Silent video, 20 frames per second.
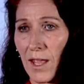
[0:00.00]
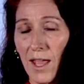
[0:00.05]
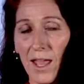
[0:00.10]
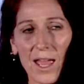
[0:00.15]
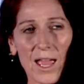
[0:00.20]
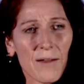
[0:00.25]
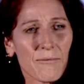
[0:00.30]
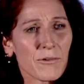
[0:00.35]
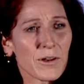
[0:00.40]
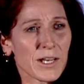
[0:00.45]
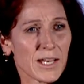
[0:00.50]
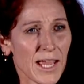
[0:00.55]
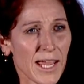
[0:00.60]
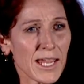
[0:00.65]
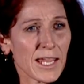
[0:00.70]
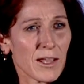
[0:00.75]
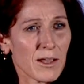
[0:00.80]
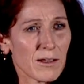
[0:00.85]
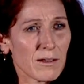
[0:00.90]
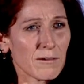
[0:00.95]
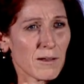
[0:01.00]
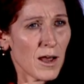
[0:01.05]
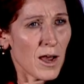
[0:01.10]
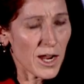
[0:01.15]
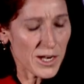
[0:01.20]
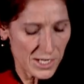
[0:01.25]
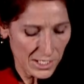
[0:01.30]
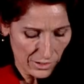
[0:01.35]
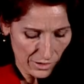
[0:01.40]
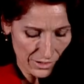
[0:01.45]
every day,
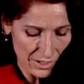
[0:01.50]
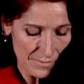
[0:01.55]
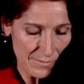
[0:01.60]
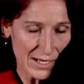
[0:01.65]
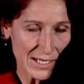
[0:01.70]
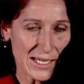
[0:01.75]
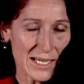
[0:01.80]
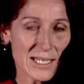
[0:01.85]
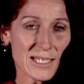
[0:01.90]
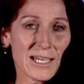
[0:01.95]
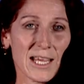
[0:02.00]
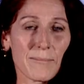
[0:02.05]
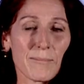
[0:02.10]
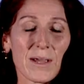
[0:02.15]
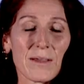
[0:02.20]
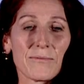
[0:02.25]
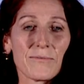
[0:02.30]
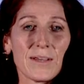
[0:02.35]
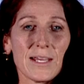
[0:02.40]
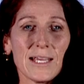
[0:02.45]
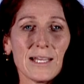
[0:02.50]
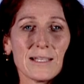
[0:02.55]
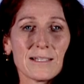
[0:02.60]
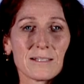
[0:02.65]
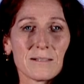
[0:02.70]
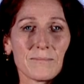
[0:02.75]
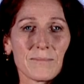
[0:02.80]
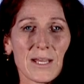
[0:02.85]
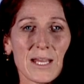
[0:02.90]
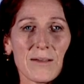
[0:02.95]
hiding under my desk at my
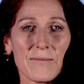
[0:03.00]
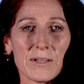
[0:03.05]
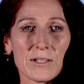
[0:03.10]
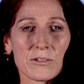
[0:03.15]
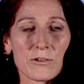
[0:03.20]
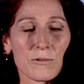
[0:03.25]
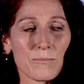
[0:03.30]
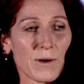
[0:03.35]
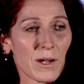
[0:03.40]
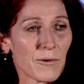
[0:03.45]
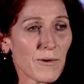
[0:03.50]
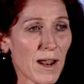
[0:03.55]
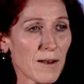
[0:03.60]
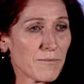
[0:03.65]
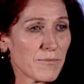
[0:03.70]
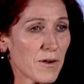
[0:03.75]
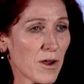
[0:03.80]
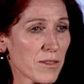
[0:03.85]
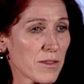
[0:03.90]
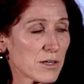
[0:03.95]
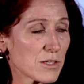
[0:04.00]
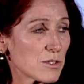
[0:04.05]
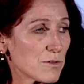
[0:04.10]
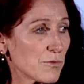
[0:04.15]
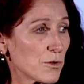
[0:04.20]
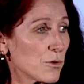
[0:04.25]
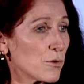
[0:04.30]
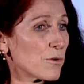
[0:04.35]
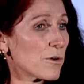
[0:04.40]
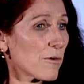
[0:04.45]
feet, even to my grandfather's
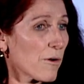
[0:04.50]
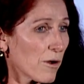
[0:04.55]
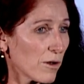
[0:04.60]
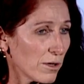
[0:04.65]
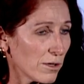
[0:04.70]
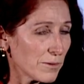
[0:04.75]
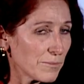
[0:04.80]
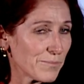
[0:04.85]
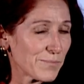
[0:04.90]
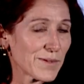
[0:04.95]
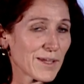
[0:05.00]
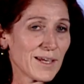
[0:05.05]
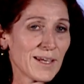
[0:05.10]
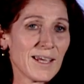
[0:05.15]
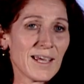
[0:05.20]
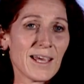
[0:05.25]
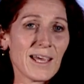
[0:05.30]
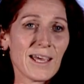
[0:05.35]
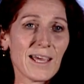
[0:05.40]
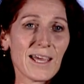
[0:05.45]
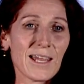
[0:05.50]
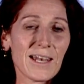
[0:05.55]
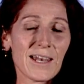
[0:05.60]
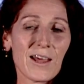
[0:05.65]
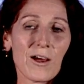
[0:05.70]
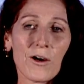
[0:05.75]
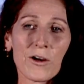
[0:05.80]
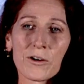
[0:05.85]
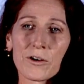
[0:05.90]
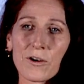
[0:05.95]
funeral, and
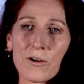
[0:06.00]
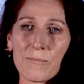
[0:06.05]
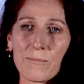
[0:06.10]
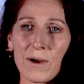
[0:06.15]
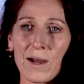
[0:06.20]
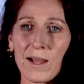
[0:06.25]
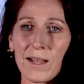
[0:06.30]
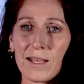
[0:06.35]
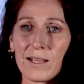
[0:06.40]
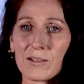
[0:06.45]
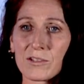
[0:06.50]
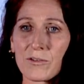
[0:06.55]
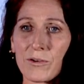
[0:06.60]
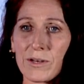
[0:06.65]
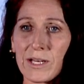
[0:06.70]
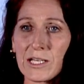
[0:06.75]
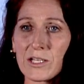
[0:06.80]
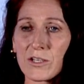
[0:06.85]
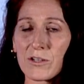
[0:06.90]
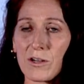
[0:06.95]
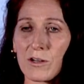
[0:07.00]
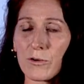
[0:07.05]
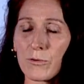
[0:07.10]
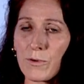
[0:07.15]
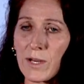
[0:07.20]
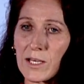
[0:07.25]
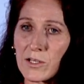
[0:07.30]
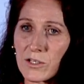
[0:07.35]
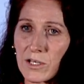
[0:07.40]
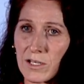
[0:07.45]
under my traditional
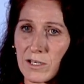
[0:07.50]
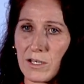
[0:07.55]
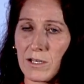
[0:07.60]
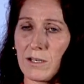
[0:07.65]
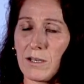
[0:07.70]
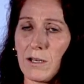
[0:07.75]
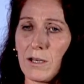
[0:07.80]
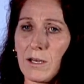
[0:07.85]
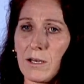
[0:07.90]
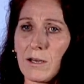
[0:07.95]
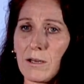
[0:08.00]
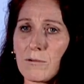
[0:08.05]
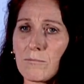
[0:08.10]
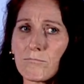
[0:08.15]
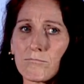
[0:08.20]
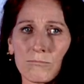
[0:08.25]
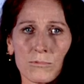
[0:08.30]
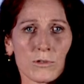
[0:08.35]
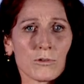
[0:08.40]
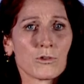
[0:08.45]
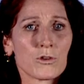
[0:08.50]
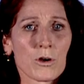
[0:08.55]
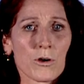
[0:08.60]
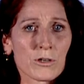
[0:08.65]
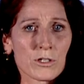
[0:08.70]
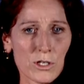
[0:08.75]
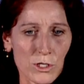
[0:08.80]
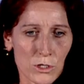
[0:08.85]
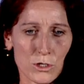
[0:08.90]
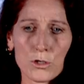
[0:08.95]
Norwegian
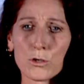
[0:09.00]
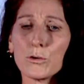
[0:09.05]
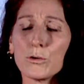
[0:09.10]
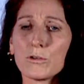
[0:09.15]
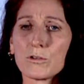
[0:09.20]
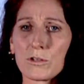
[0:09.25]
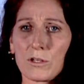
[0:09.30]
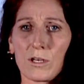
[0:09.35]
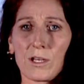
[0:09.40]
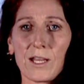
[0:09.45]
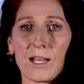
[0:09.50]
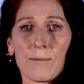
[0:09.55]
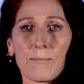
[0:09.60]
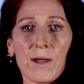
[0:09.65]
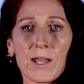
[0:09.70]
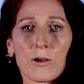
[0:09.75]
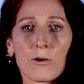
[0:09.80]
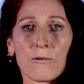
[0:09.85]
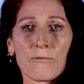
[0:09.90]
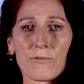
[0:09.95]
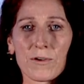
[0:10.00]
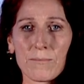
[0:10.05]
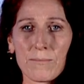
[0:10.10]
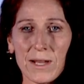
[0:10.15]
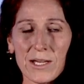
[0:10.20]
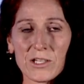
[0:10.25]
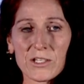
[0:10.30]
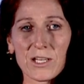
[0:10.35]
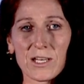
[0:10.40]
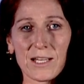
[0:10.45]
jersey suit in my
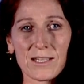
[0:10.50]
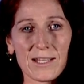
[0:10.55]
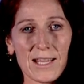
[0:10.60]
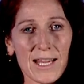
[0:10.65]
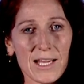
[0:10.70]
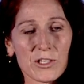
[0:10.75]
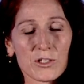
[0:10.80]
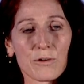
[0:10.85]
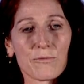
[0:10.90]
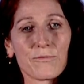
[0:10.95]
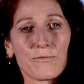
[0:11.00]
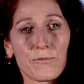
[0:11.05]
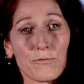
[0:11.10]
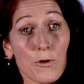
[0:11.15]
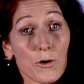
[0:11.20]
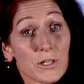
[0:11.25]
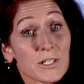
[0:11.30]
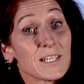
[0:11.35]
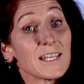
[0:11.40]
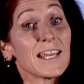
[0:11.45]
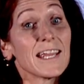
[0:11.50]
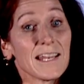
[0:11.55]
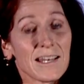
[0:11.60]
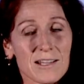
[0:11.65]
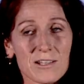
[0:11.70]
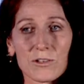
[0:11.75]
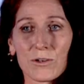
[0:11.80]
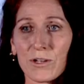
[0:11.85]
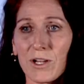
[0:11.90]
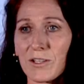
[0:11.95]
confirmation at the age of 14.
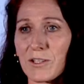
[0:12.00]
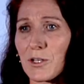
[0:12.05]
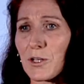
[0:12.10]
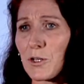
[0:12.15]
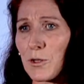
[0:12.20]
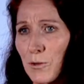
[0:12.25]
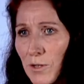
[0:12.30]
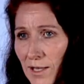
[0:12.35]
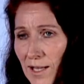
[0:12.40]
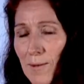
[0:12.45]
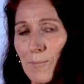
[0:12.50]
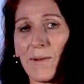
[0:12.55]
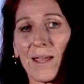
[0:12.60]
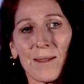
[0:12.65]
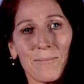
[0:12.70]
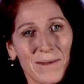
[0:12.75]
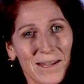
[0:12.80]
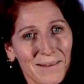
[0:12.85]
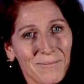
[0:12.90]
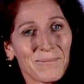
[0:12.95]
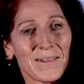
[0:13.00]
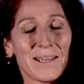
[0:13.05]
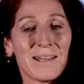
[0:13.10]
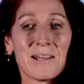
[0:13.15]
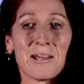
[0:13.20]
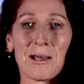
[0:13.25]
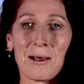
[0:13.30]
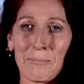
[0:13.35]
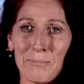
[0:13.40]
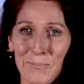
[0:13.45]
So not a cute little baby,
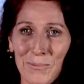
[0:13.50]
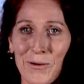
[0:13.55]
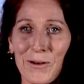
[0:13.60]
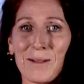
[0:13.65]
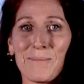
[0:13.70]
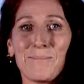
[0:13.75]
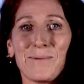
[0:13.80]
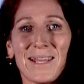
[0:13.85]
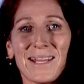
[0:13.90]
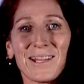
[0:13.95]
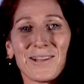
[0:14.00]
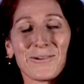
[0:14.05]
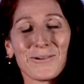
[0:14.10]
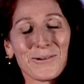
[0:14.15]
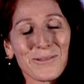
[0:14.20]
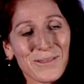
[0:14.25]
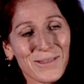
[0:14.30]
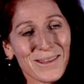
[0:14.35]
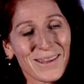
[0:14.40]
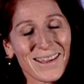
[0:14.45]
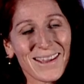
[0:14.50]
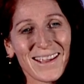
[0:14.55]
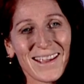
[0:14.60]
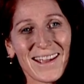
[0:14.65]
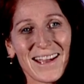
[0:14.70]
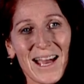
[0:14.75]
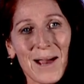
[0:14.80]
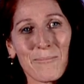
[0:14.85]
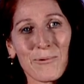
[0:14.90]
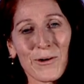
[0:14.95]
a pretty big youth.
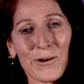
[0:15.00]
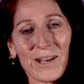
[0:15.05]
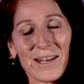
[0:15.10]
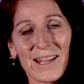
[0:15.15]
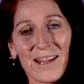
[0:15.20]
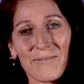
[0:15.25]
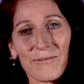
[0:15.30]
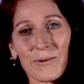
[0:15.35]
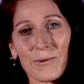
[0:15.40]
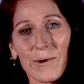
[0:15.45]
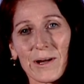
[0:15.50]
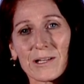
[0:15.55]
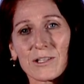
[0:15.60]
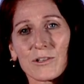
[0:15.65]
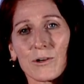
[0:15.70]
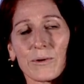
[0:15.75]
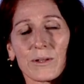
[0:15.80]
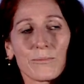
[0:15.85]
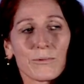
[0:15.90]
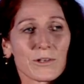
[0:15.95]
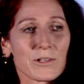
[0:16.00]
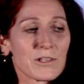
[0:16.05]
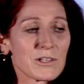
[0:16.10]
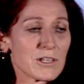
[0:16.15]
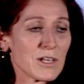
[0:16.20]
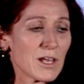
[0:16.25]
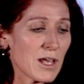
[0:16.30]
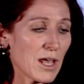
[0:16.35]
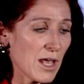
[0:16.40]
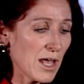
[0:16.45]
I brought it everywhere. So it
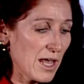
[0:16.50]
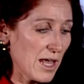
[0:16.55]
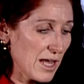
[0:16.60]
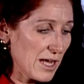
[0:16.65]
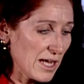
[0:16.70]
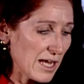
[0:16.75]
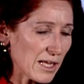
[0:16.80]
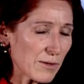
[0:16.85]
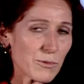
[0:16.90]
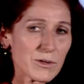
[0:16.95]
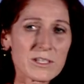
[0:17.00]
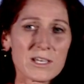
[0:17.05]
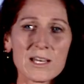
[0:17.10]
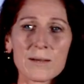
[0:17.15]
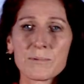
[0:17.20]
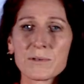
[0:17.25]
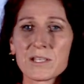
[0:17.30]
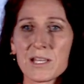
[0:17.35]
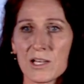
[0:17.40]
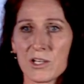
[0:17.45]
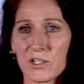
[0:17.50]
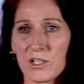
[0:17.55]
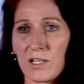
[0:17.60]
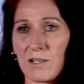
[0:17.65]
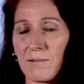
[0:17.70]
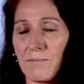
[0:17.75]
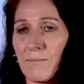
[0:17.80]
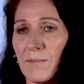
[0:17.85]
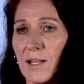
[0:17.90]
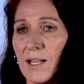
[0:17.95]
was an obsession.
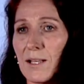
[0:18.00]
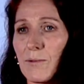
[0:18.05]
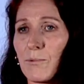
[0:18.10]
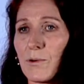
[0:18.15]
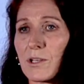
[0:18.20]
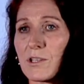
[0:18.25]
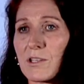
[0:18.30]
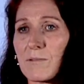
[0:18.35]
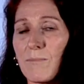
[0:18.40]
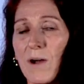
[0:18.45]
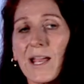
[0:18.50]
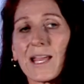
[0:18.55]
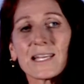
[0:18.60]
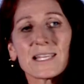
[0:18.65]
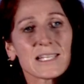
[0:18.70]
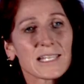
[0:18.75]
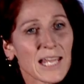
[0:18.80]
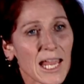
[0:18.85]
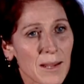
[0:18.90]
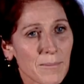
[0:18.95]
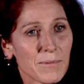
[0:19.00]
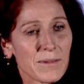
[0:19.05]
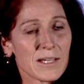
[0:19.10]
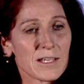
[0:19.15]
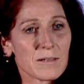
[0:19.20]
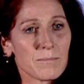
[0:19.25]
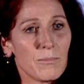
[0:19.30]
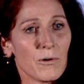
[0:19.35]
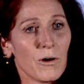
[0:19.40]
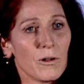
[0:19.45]
It was my escape,
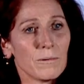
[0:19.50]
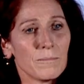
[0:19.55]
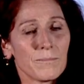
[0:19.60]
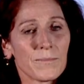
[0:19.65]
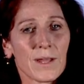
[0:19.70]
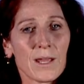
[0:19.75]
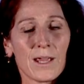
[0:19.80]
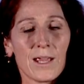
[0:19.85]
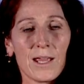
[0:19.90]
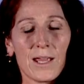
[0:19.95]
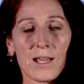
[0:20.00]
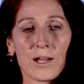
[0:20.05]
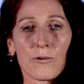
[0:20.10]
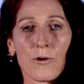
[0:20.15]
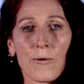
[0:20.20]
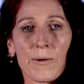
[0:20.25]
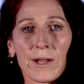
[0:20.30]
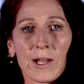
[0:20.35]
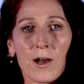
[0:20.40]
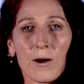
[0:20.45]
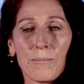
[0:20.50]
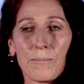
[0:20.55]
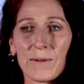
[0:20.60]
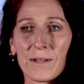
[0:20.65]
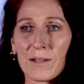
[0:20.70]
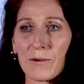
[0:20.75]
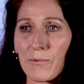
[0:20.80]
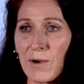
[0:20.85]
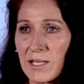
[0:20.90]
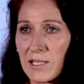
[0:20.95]
this ball. Growing up in
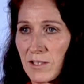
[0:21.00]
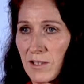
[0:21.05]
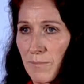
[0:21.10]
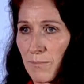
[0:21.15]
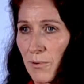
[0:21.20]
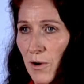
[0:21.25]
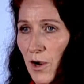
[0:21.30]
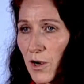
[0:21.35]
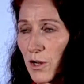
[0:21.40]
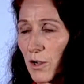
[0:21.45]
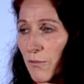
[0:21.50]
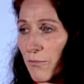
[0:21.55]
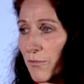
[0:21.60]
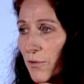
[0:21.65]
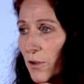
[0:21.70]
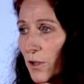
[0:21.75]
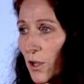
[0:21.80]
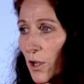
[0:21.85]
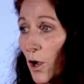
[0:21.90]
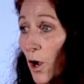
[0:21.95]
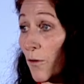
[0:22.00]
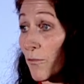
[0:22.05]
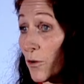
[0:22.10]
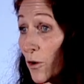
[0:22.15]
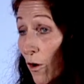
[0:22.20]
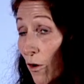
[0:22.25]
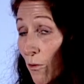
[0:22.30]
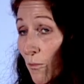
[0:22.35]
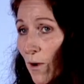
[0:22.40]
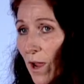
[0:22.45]
the western part of
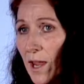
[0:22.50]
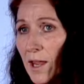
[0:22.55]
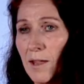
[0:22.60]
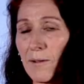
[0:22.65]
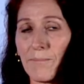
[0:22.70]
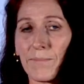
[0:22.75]
Norway,